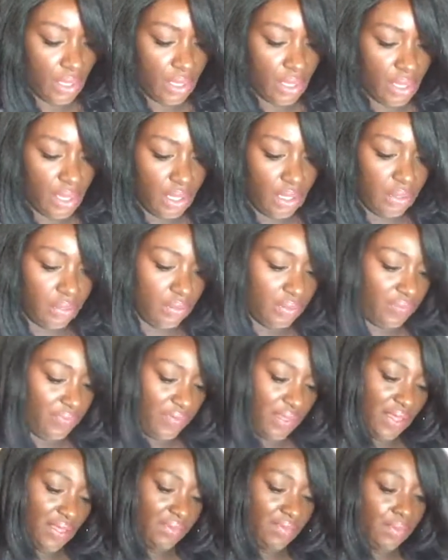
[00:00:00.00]
I don't
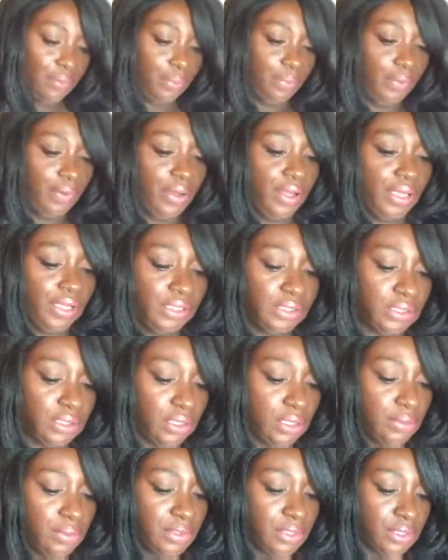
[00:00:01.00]
even have the
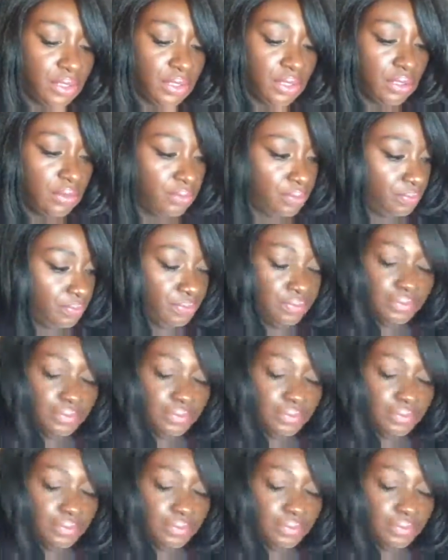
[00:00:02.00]
price. Let me see.